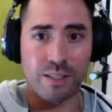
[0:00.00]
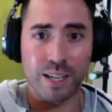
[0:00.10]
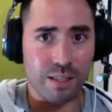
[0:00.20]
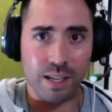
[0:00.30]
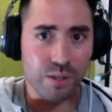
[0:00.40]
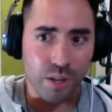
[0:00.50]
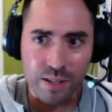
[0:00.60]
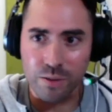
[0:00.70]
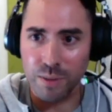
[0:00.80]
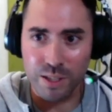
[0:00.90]
That that's
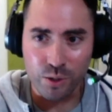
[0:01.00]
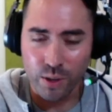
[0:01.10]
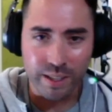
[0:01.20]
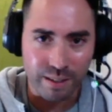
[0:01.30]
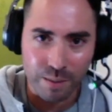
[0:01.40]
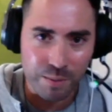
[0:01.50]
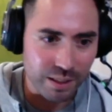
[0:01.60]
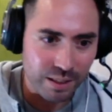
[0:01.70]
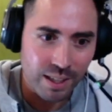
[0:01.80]
awesome. That's great. I mean,